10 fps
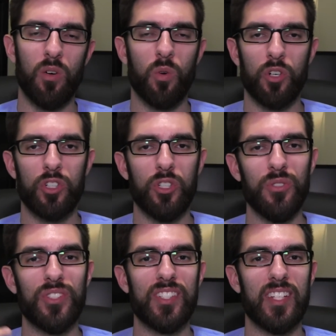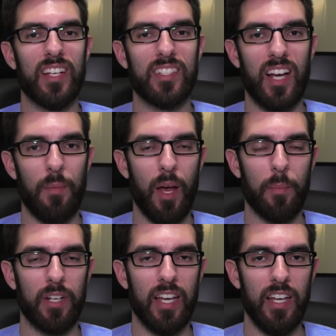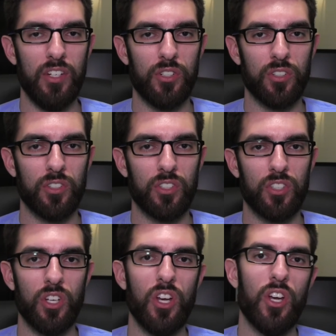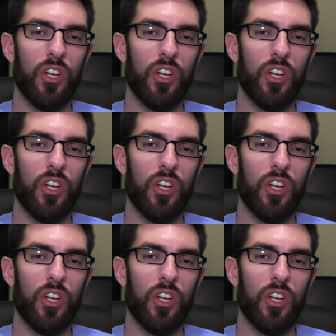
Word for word: in order to use desktop applications,